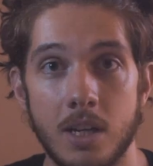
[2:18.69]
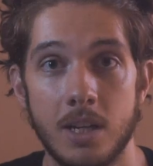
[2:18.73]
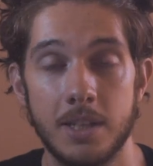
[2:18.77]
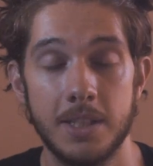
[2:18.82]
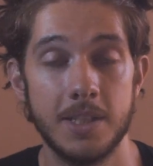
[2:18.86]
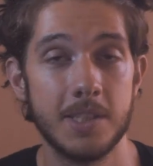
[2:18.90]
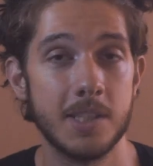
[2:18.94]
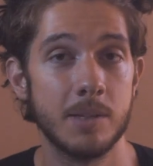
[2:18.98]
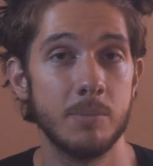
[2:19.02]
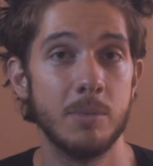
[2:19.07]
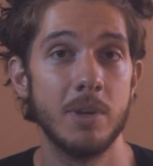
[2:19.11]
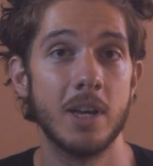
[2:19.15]

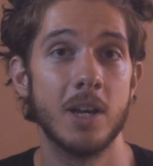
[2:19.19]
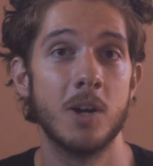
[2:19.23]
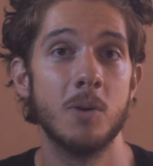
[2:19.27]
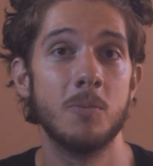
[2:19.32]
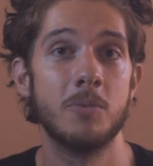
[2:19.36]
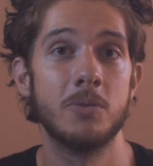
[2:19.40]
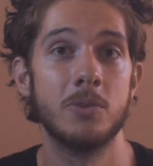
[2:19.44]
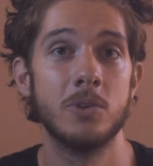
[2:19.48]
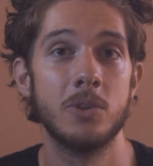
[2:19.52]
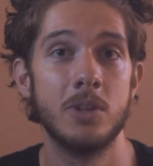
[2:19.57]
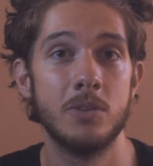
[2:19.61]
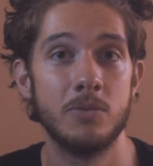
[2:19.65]
This can be
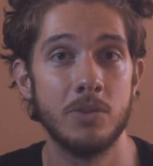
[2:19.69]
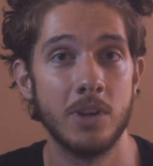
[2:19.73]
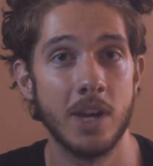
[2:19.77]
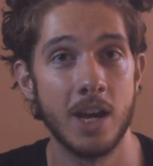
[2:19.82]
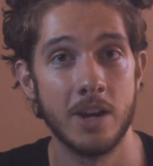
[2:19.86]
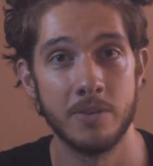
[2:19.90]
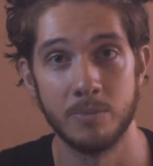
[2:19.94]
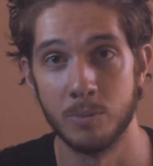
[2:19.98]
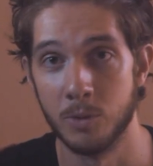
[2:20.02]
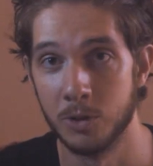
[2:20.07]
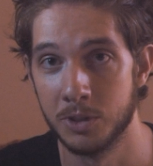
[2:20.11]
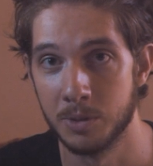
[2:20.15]
helpful if you
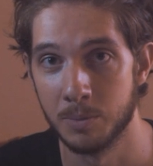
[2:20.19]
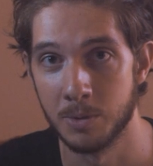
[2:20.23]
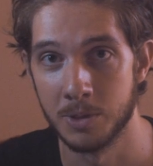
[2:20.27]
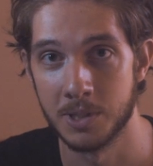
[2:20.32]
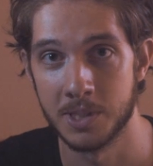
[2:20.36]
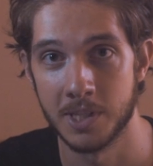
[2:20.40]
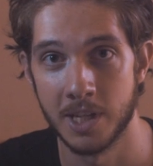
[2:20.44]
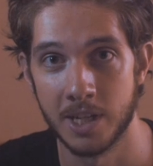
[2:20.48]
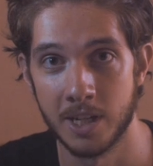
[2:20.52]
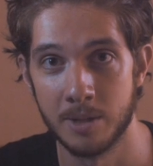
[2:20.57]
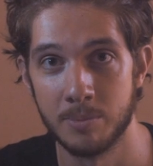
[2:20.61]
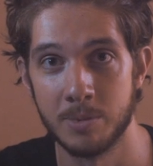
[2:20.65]
have multiple
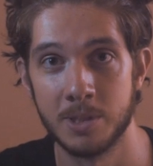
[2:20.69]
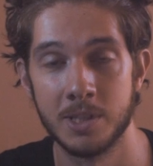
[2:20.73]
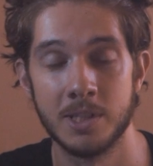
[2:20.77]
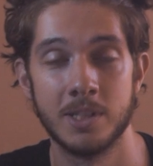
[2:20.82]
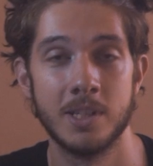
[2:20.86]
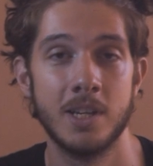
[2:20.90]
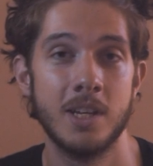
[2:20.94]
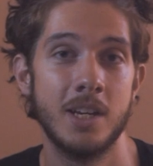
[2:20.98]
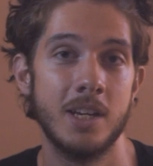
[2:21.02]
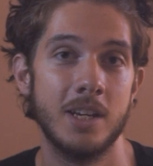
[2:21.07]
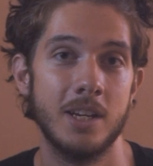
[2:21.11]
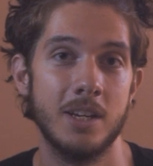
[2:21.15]
setups,
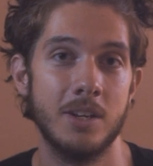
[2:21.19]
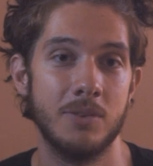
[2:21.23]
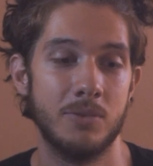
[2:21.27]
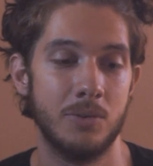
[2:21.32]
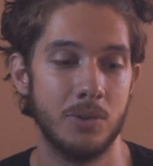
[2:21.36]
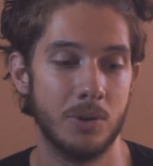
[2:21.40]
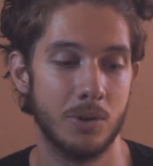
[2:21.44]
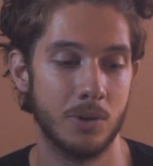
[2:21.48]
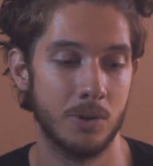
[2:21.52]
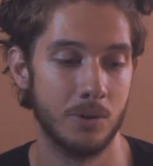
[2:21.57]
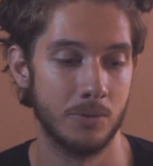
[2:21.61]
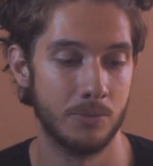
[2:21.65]
if
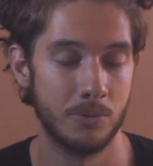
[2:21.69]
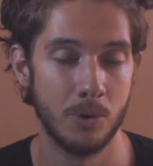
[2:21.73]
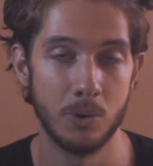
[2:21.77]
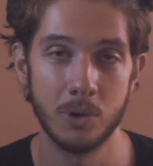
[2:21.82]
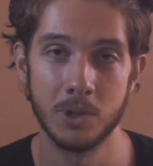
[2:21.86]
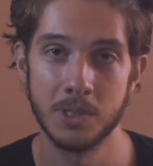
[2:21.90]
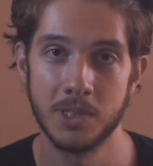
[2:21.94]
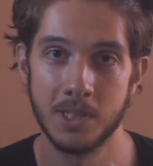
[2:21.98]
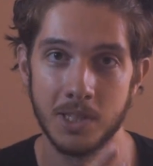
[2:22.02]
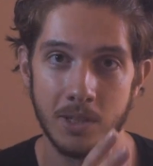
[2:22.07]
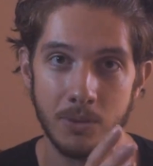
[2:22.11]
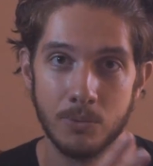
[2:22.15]
you're
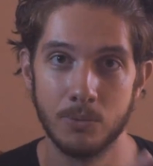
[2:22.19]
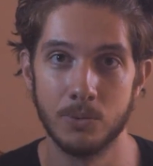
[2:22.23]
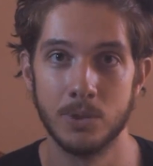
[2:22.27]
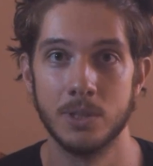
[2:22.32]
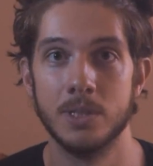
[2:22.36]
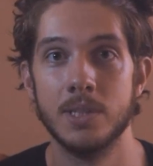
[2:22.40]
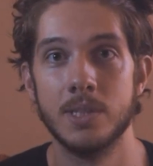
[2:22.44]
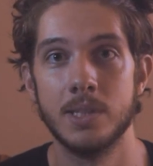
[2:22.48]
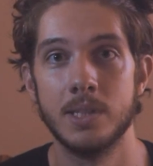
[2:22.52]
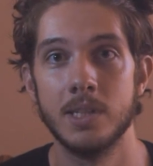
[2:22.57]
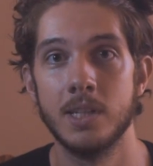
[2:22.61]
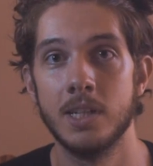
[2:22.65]
focusing on
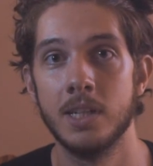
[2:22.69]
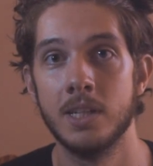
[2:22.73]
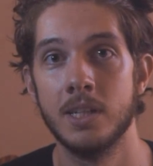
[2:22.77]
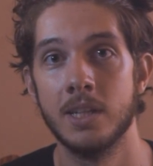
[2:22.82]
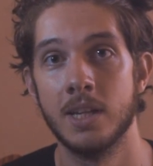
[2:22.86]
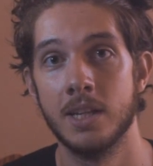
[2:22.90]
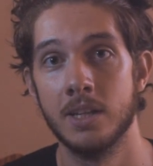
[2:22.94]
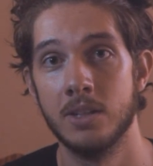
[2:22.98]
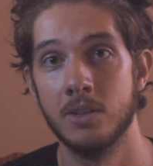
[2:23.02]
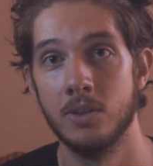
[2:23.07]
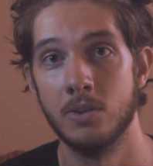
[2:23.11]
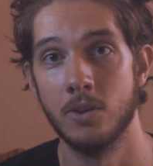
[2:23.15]
one scene
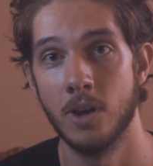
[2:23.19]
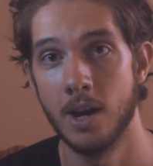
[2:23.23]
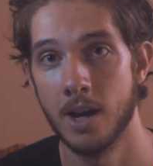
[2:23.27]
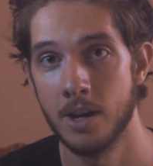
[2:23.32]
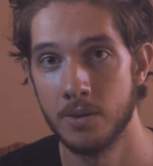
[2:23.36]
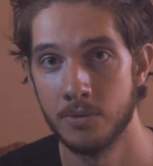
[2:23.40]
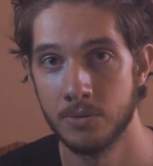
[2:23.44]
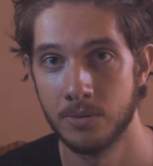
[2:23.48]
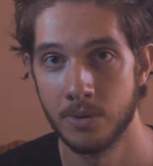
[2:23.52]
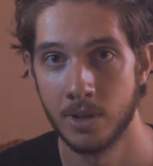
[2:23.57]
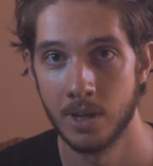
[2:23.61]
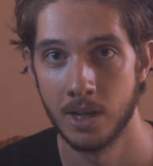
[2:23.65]
and you
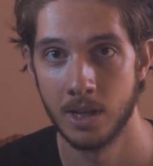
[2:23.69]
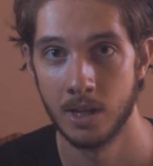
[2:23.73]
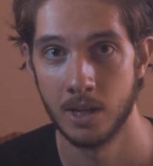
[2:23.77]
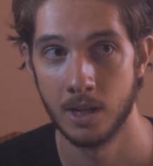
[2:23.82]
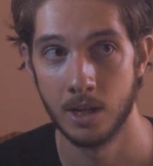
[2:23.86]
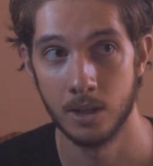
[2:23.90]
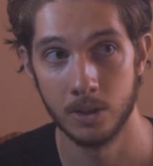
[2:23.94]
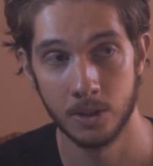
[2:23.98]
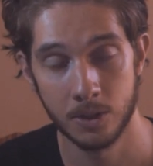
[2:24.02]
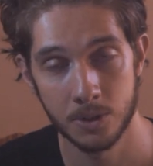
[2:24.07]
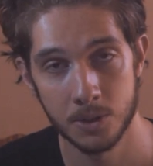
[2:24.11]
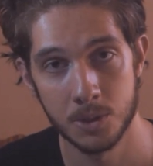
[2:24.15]
have
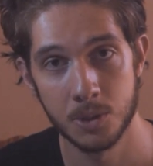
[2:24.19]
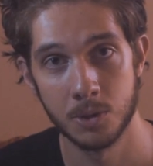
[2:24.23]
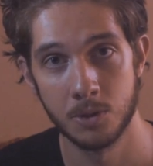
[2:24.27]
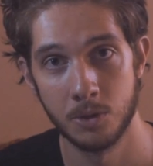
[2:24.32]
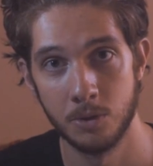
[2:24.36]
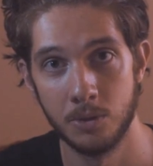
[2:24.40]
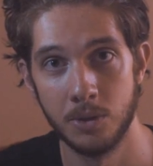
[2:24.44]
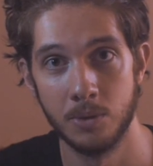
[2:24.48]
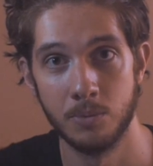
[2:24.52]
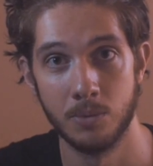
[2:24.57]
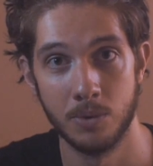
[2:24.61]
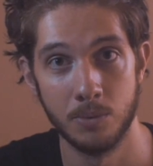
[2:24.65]
a larger
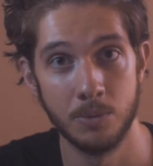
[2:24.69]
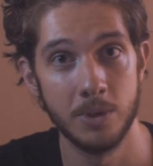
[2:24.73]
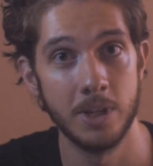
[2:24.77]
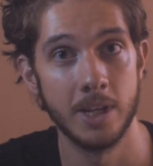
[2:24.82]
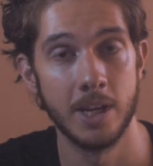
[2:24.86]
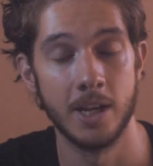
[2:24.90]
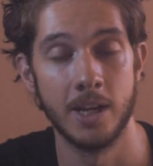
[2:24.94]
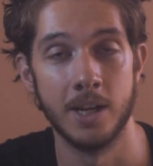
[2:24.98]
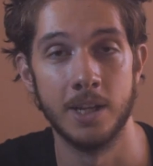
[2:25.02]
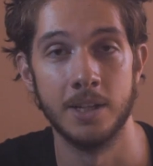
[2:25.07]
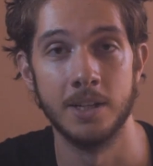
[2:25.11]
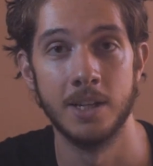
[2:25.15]
crew than what we
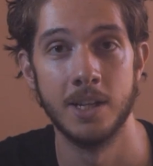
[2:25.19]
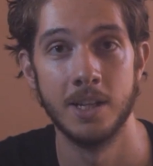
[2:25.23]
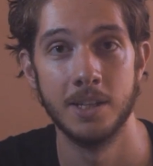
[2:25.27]
had,